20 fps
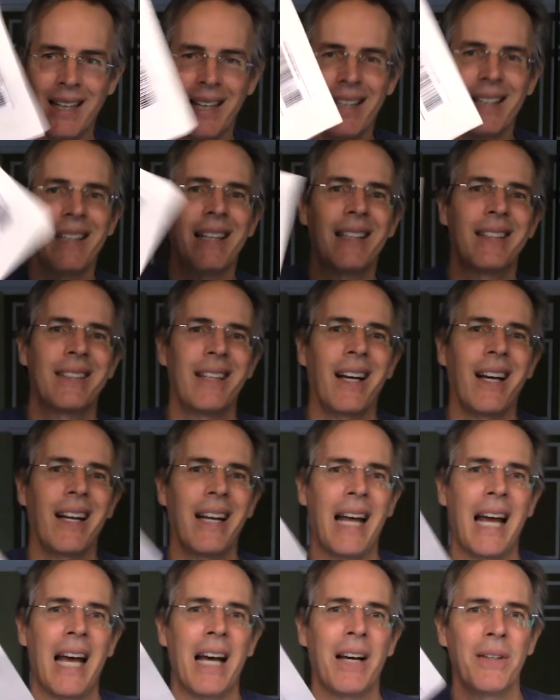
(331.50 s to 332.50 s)
that's not
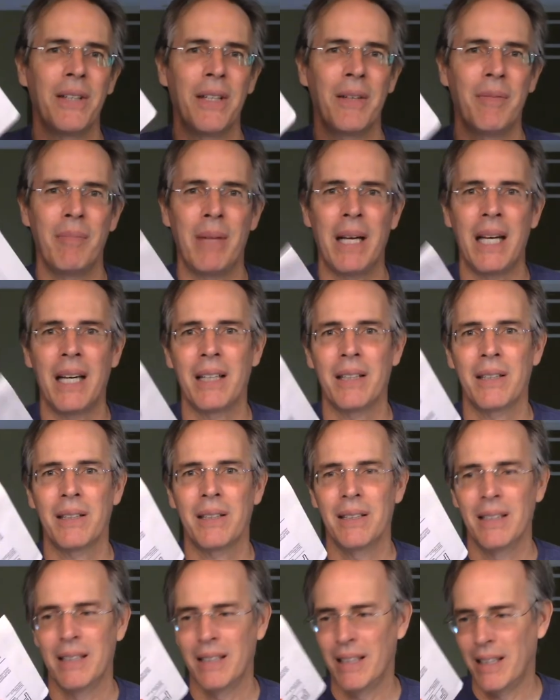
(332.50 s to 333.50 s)
how you mail
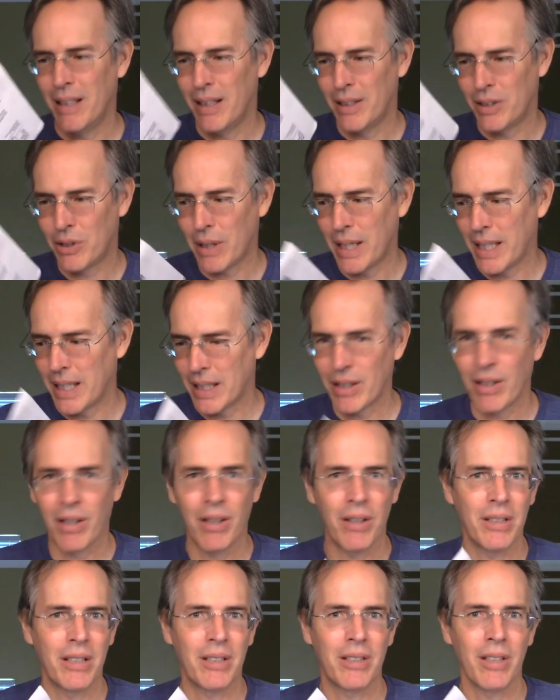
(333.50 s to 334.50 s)
a trading
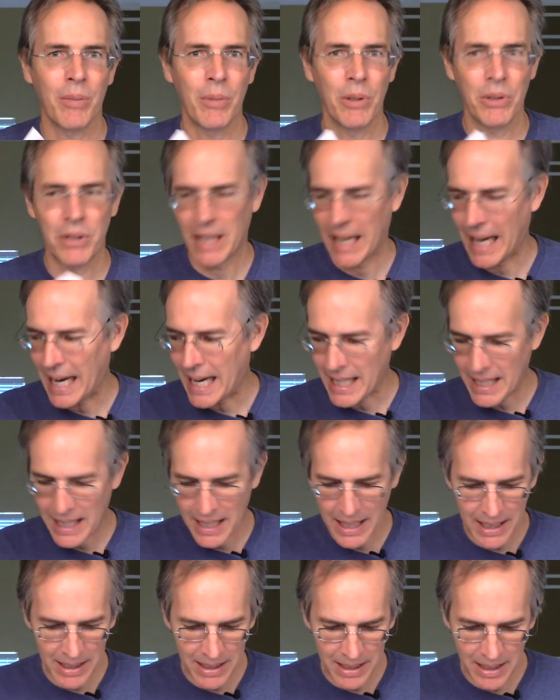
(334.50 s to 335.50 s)
card that's almost
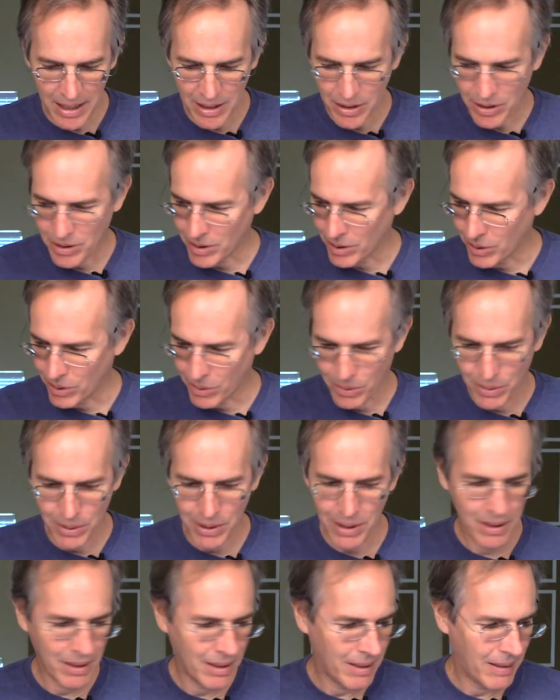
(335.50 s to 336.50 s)
80 years old.
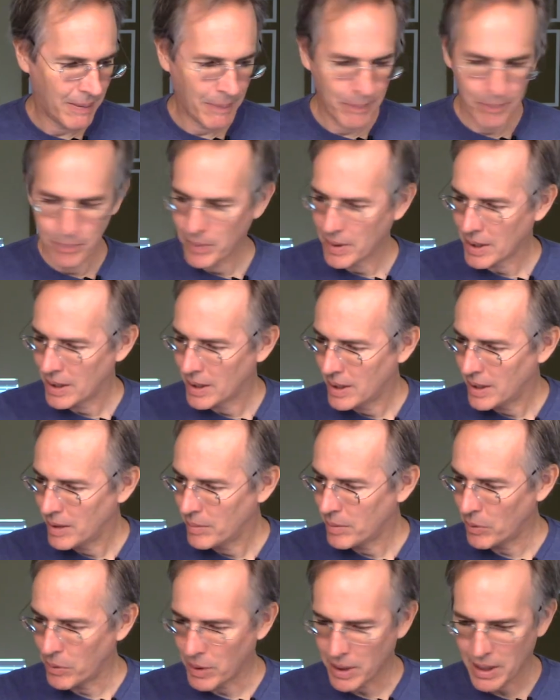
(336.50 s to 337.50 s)

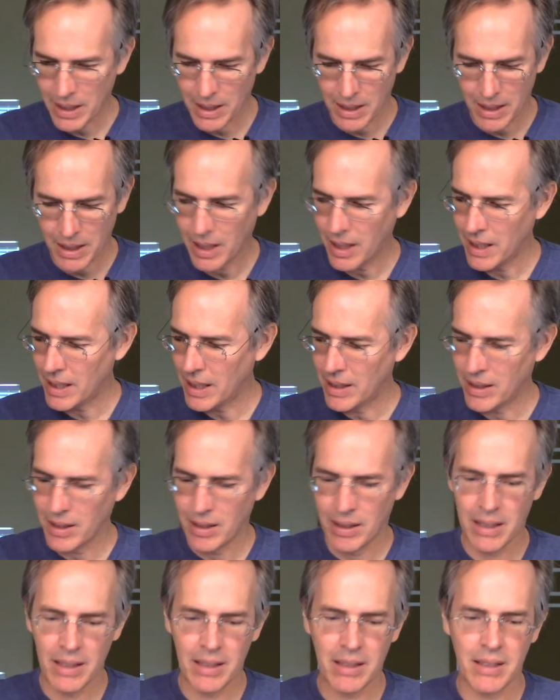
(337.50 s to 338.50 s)
But we're gonna cut into
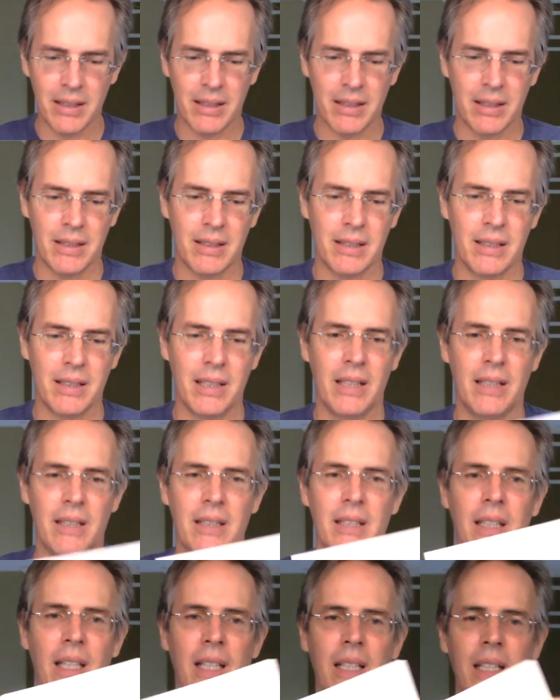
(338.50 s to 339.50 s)
this and
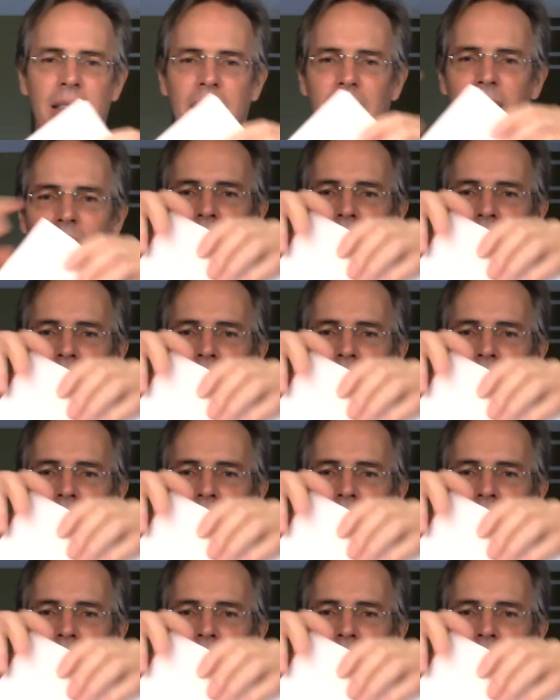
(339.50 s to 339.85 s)
see, I guess I could